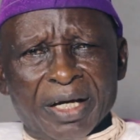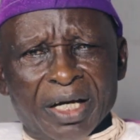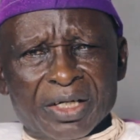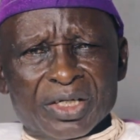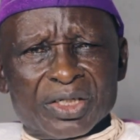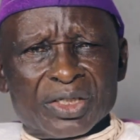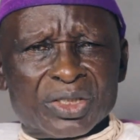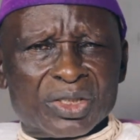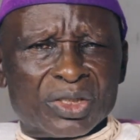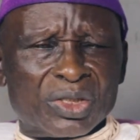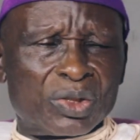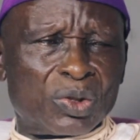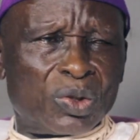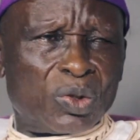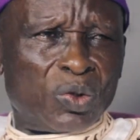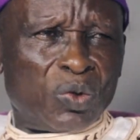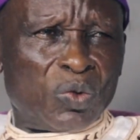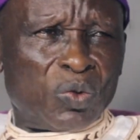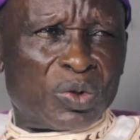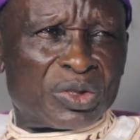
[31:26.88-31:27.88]
that
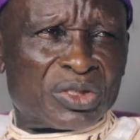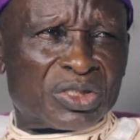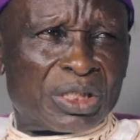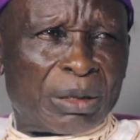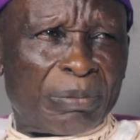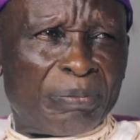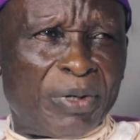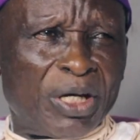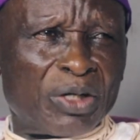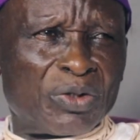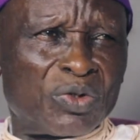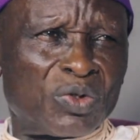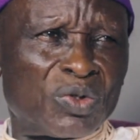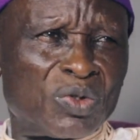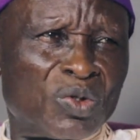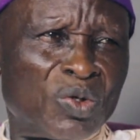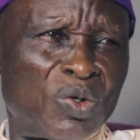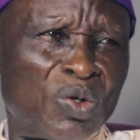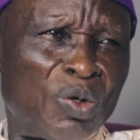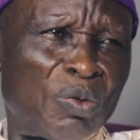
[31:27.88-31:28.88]
was the
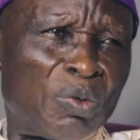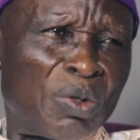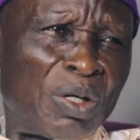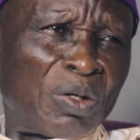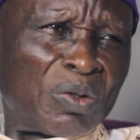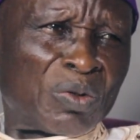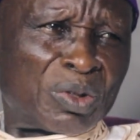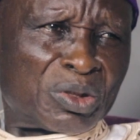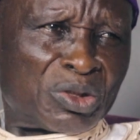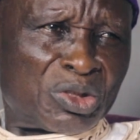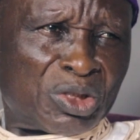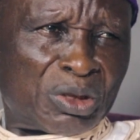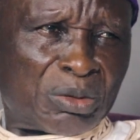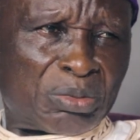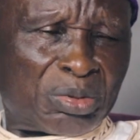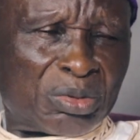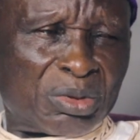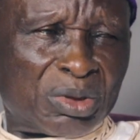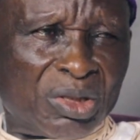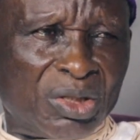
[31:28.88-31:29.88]
pattern of our worship.
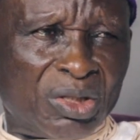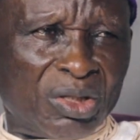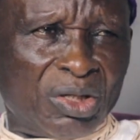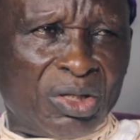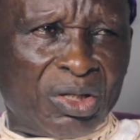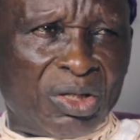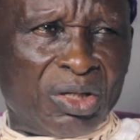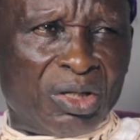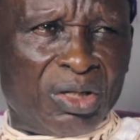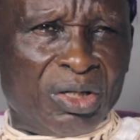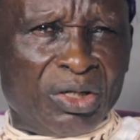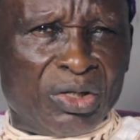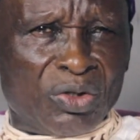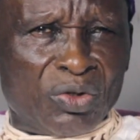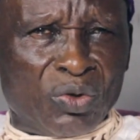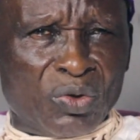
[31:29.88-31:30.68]
In